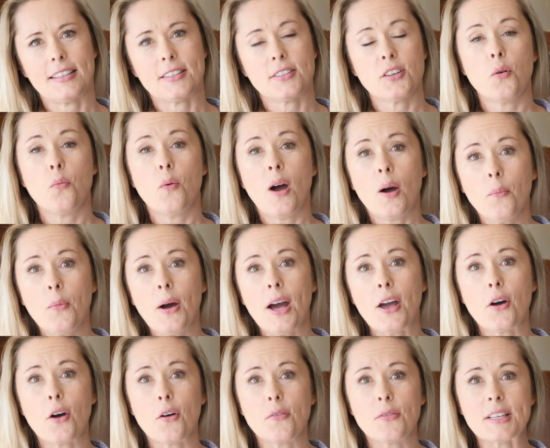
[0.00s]
So one way
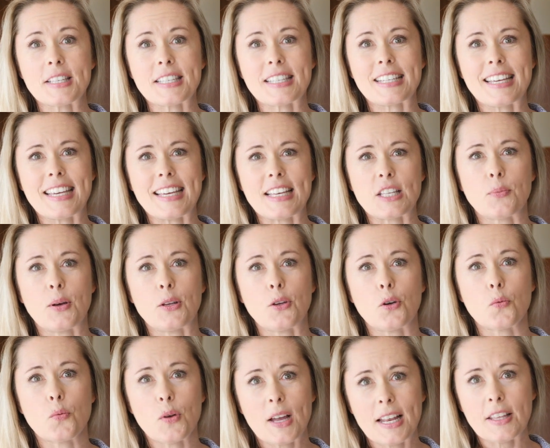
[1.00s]
obviously is when you're
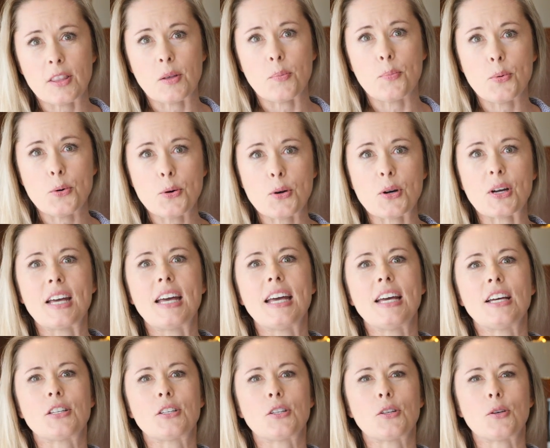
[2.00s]
reading the book
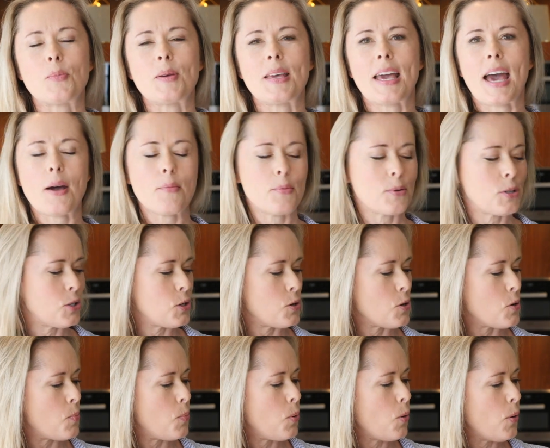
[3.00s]
to be able
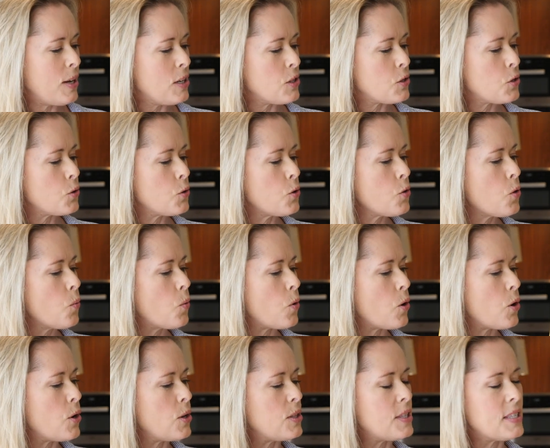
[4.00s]
to point to the
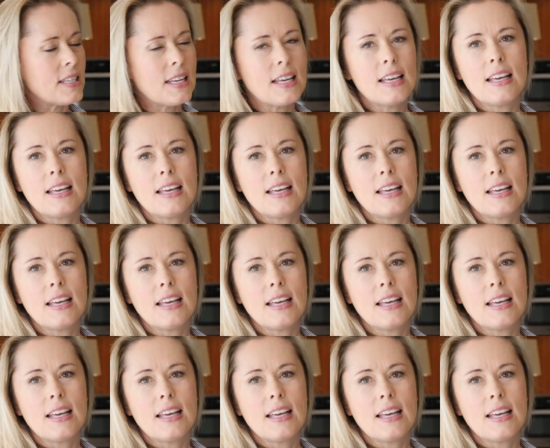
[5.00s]
words